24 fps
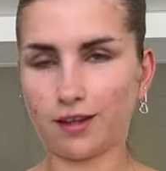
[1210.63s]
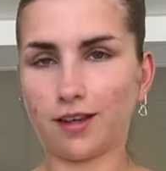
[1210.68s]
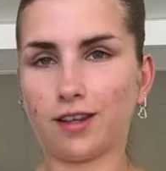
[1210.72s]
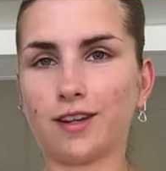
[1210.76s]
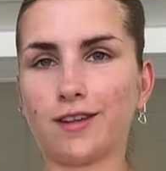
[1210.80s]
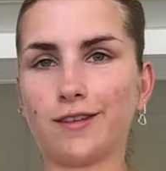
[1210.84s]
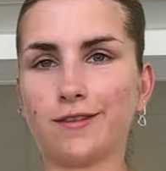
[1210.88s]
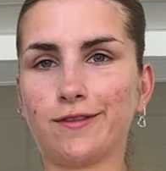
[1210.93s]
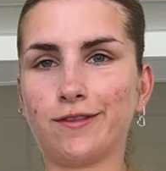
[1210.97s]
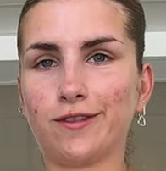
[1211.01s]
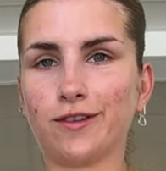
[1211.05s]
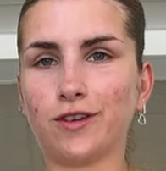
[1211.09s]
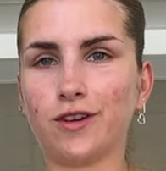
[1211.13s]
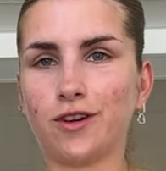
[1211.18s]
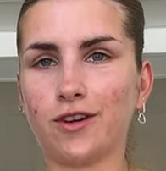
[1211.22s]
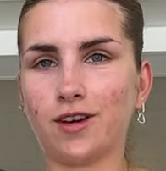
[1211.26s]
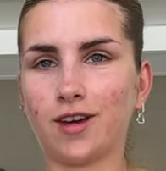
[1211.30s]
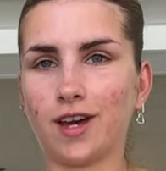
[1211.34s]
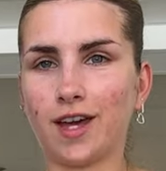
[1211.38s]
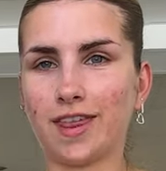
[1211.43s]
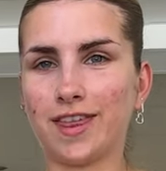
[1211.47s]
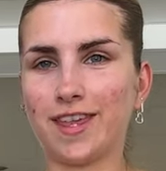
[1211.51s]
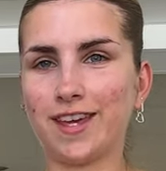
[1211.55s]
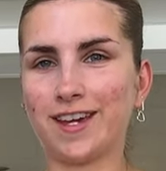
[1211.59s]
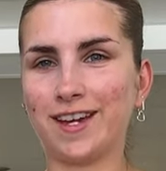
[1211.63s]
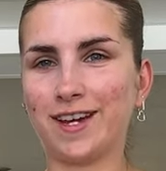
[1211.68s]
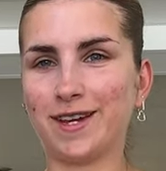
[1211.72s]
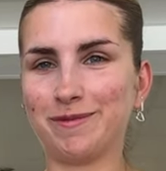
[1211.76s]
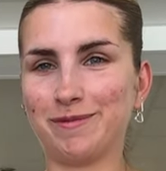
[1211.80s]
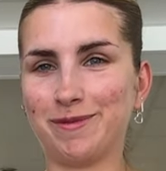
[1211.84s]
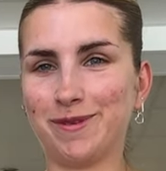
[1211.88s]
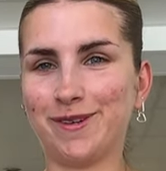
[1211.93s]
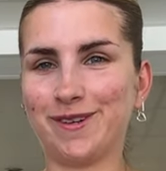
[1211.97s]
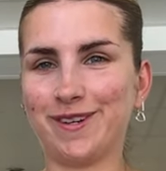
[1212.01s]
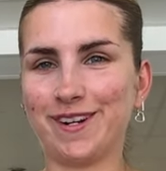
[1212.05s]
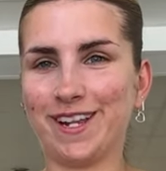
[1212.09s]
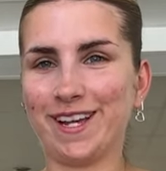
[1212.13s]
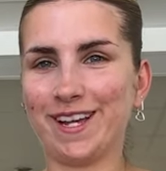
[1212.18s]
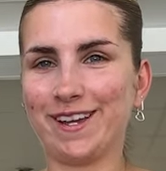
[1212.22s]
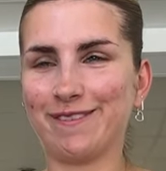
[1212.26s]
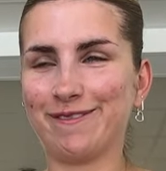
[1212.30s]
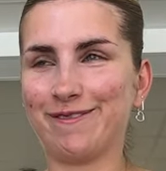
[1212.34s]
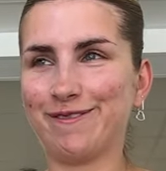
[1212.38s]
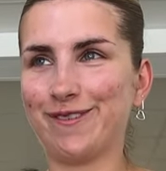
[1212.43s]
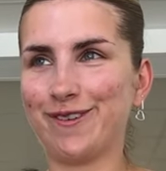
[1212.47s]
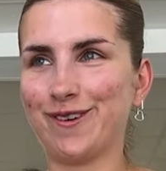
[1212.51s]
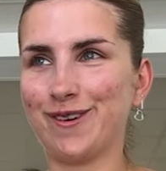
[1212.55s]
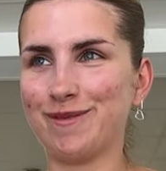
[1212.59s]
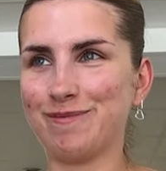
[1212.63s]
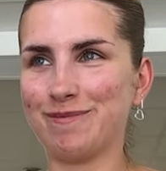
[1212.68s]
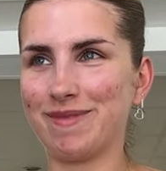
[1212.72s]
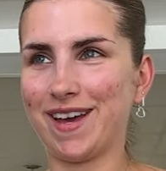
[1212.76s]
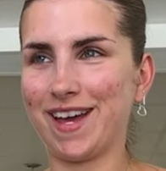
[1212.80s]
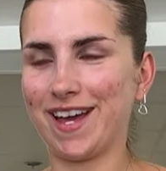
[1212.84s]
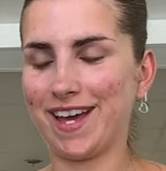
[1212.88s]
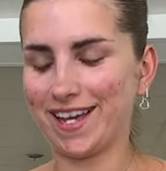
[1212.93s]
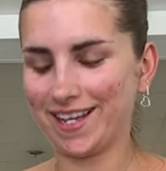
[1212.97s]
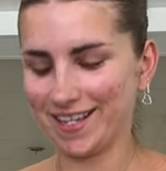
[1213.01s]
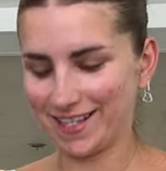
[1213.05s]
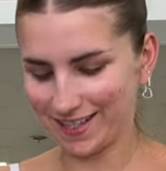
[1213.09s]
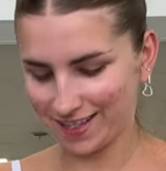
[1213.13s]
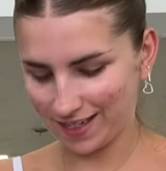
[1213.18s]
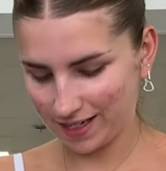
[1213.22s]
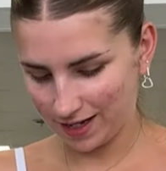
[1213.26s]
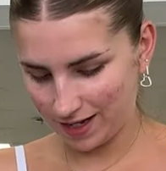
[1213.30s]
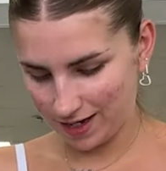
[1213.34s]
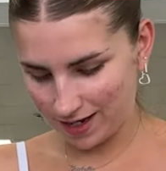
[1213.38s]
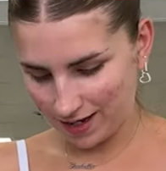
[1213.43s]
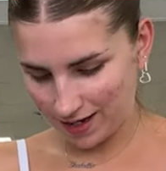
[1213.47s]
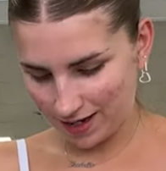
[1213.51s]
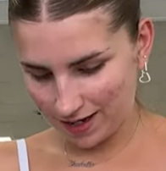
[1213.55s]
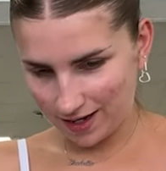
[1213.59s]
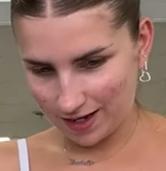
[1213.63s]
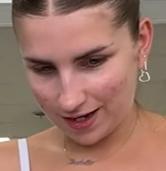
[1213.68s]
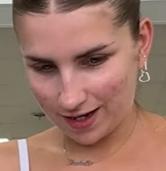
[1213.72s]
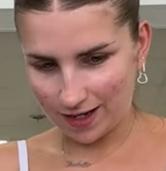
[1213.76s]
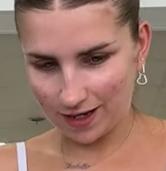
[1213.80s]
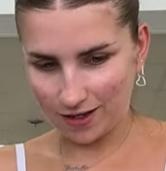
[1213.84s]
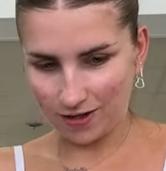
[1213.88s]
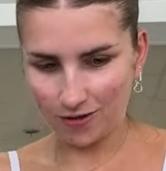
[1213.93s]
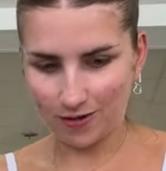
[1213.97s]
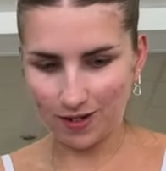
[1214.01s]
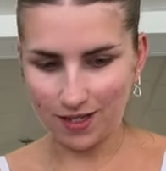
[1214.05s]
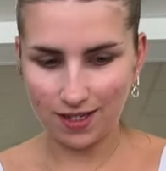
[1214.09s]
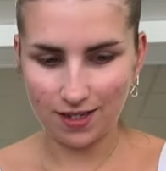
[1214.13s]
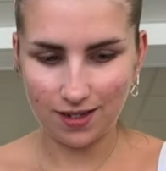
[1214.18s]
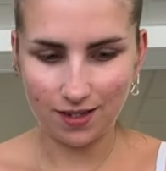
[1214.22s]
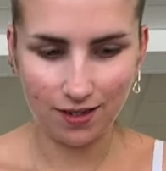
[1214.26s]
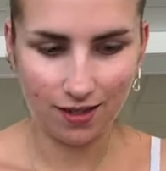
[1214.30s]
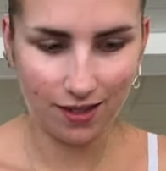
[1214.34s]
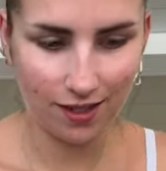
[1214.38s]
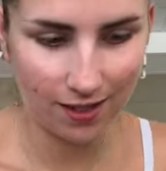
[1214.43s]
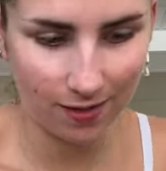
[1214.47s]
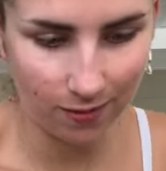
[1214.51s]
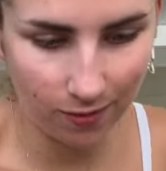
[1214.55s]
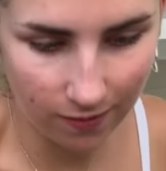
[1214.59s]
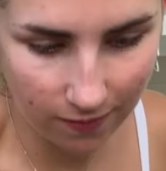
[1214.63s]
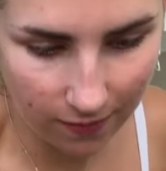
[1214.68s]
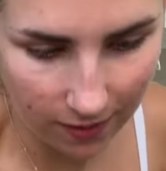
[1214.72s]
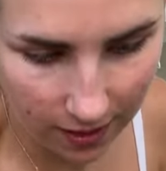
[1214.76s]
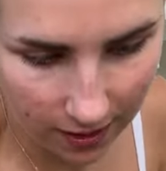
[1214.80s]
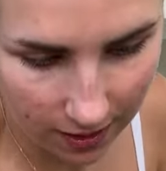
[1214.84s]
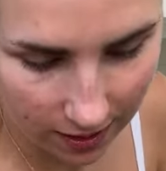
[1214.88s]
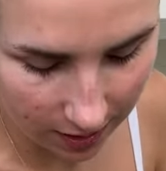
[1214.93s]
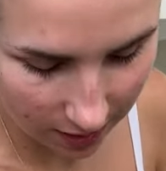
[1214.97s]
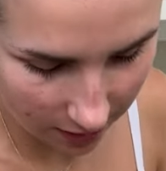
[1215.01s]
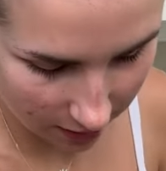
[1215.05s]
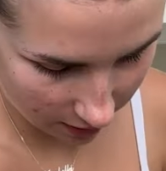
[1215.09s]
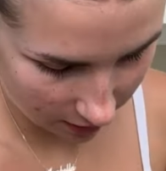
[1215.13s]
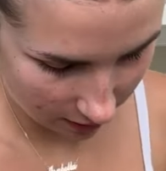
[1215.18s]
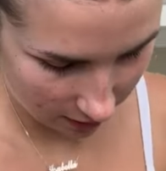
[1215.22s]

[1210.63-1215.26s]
I forgot. I think I bought like four pairs. I always do this with the